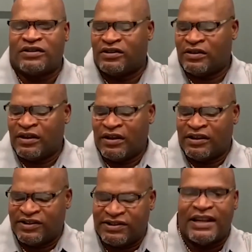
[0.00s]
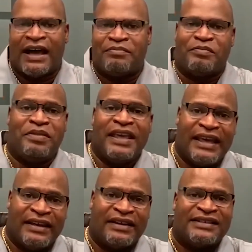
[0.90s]
to stop
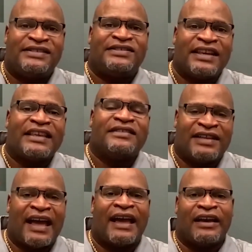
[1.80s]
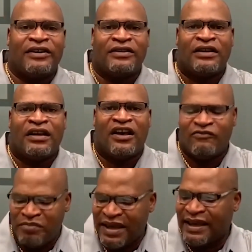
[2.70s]
being sick and tired
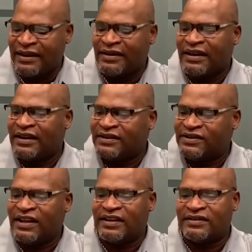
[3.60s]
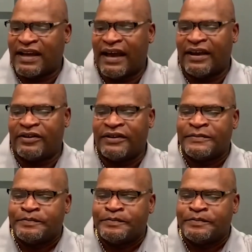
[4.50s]
of being sick and tired.